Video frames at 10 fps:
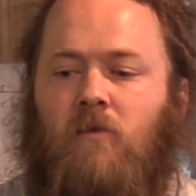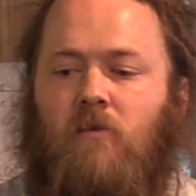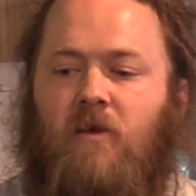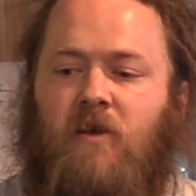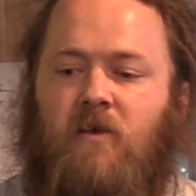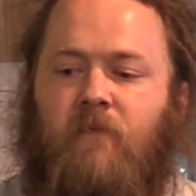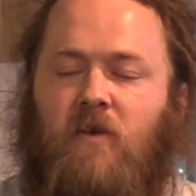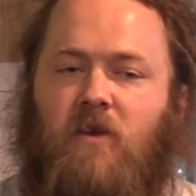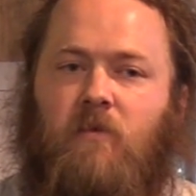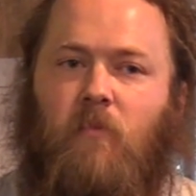live
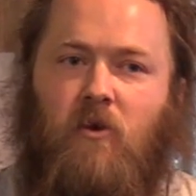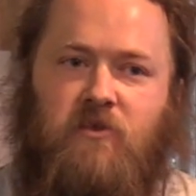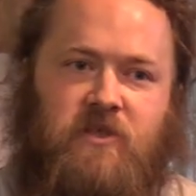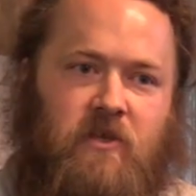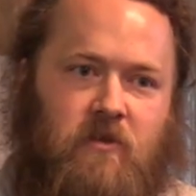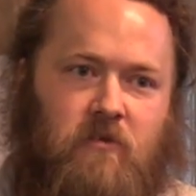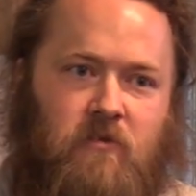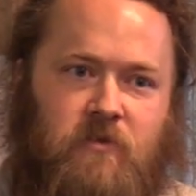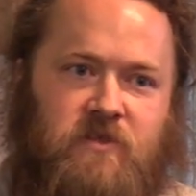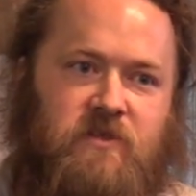in Mars
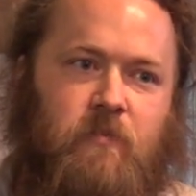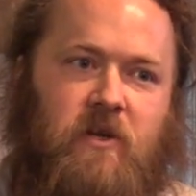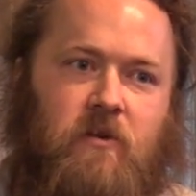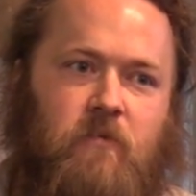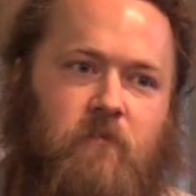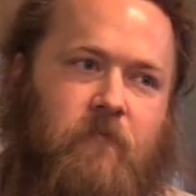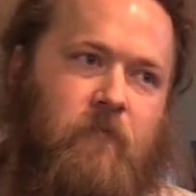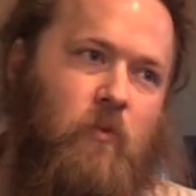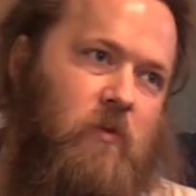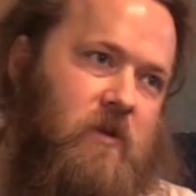Hill, which is about
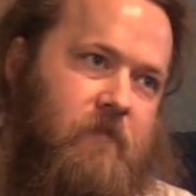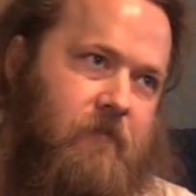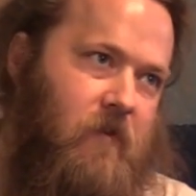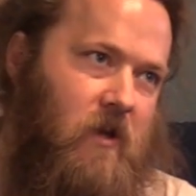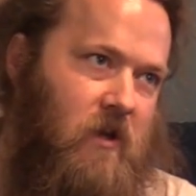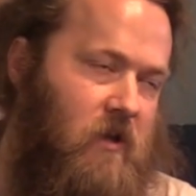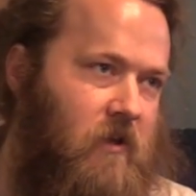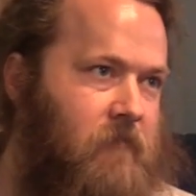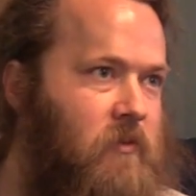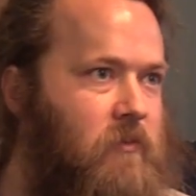
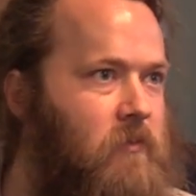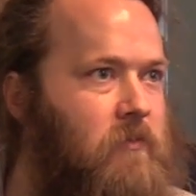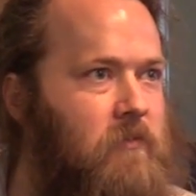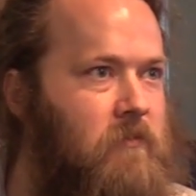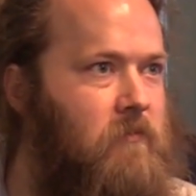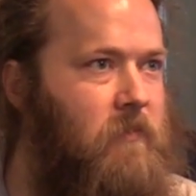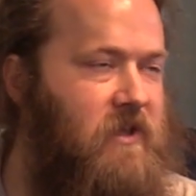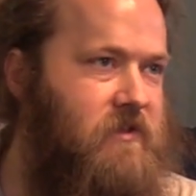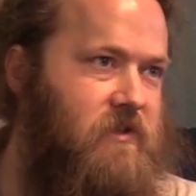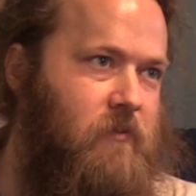forty-five
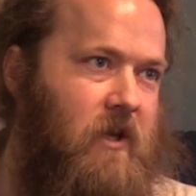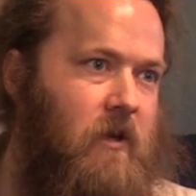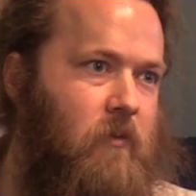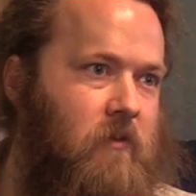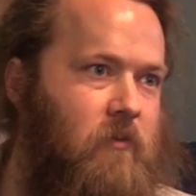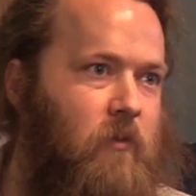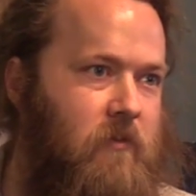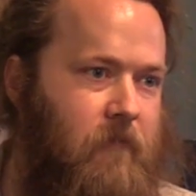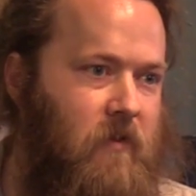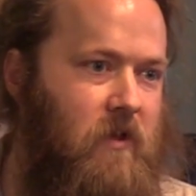minutes to an hour
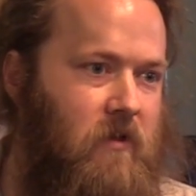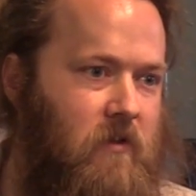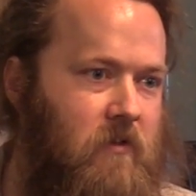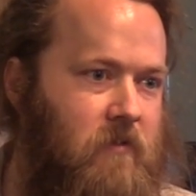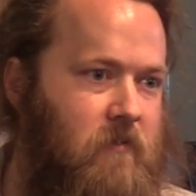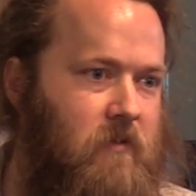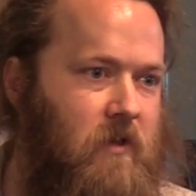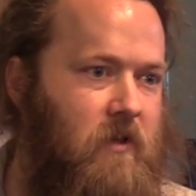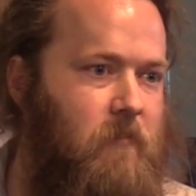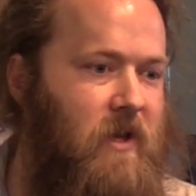north of here,
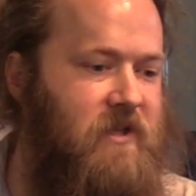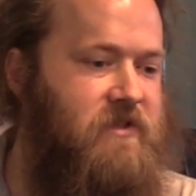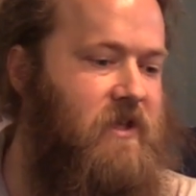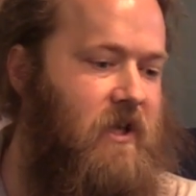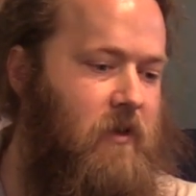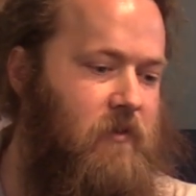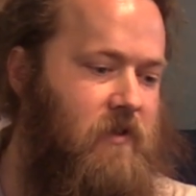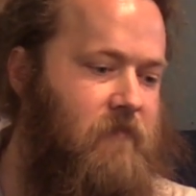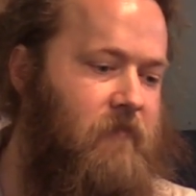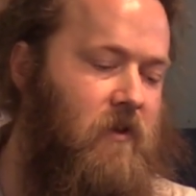uh, Madison
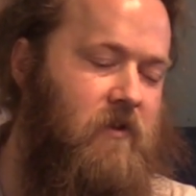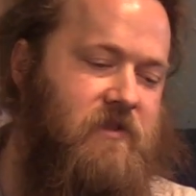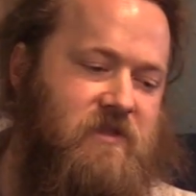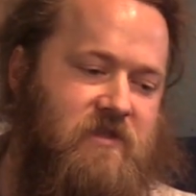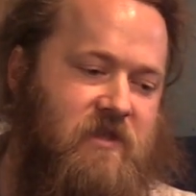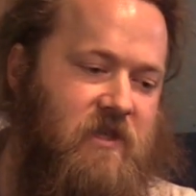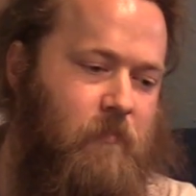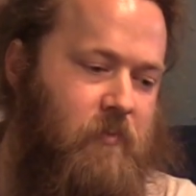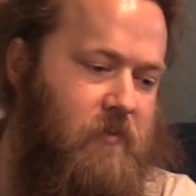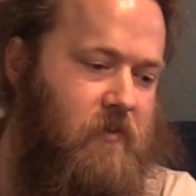County, very
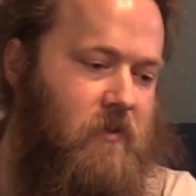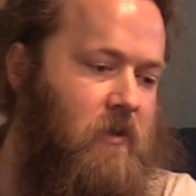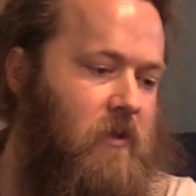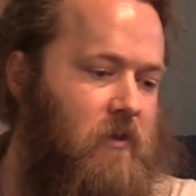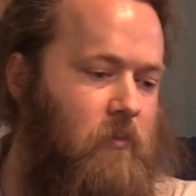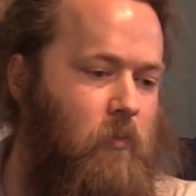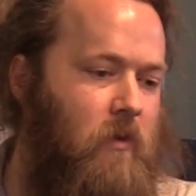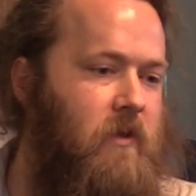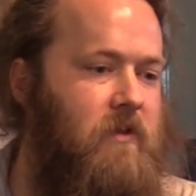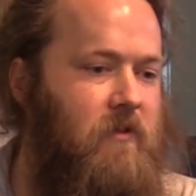steep, rugged